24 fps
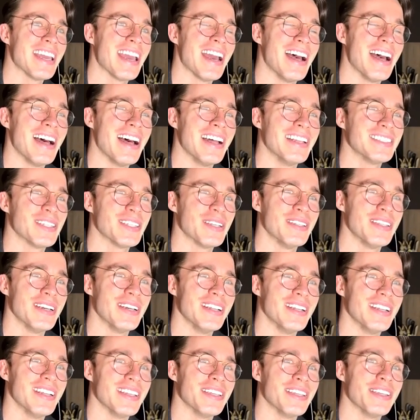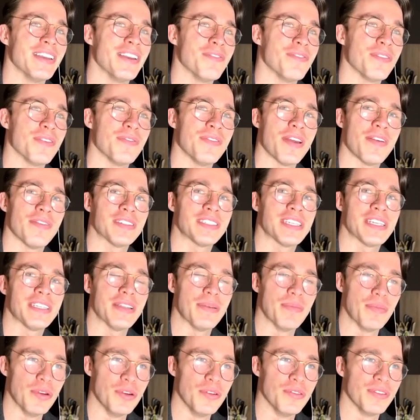uh, so the, if you've never
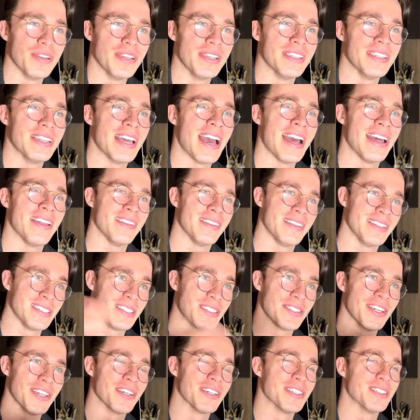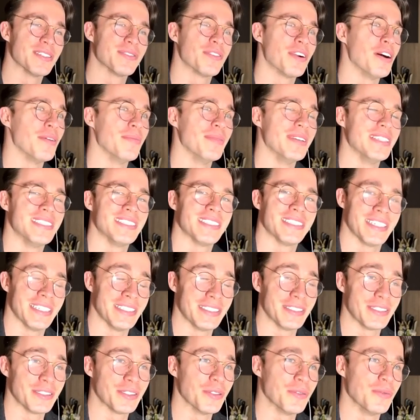seen the movie that this song is from, it's,
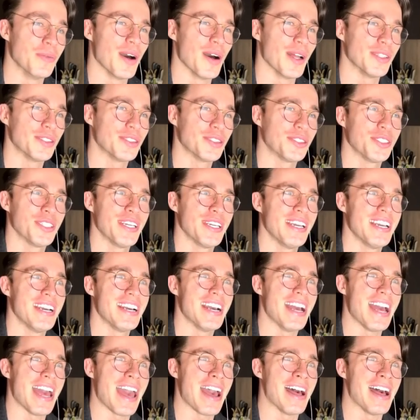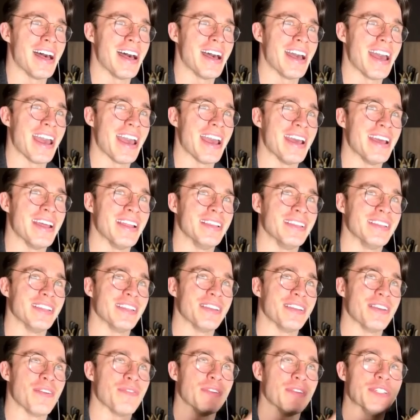it's a good watch. Uh,
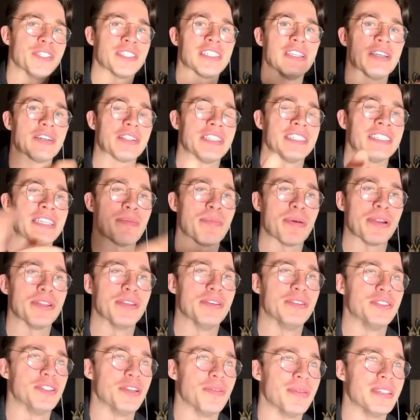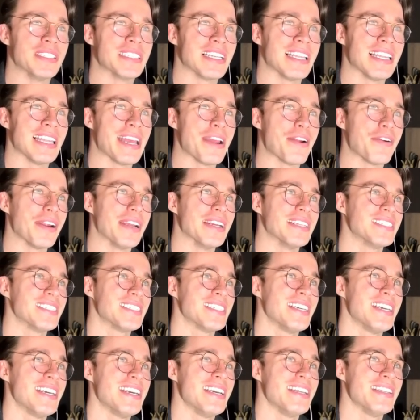and if you just look this up on YouTube, it's
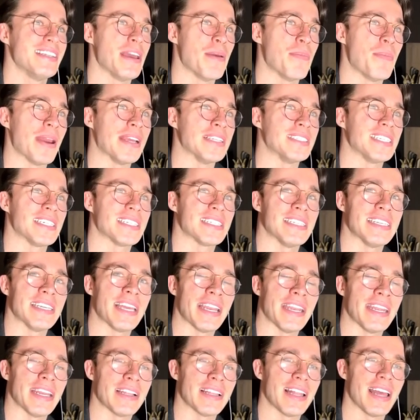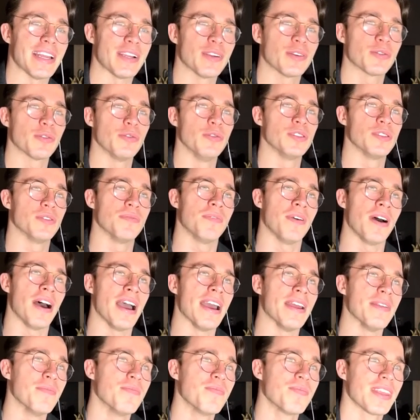hilarious. They're basically getting like
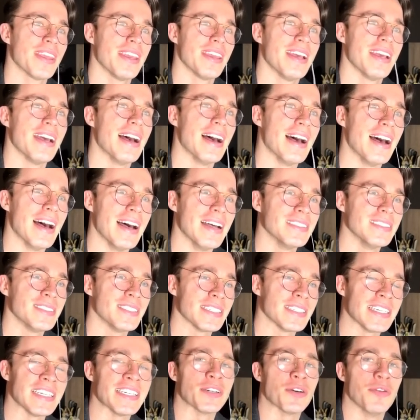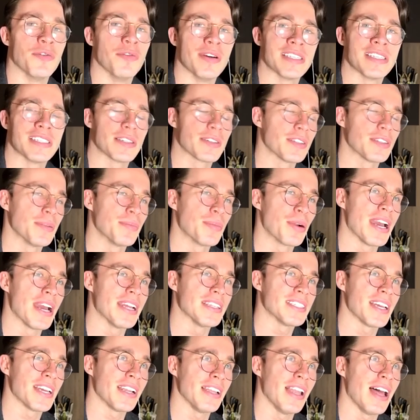crucified, uh, singing Always Look on the
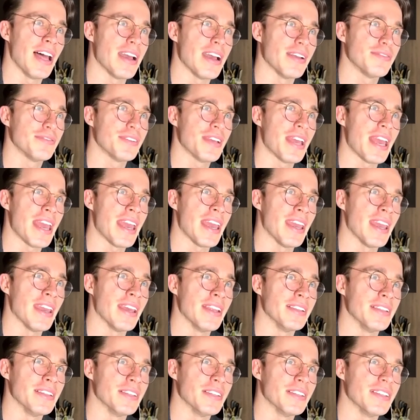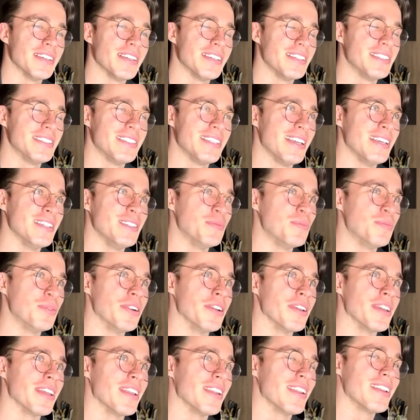Bright Side of Life. And you know, it's, it's
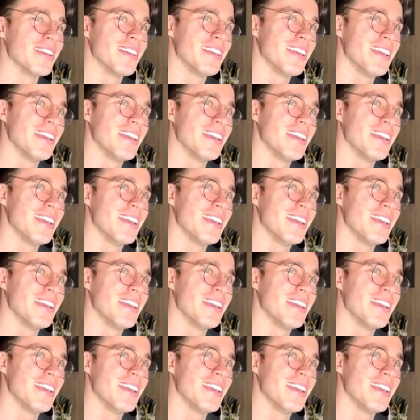brilliant.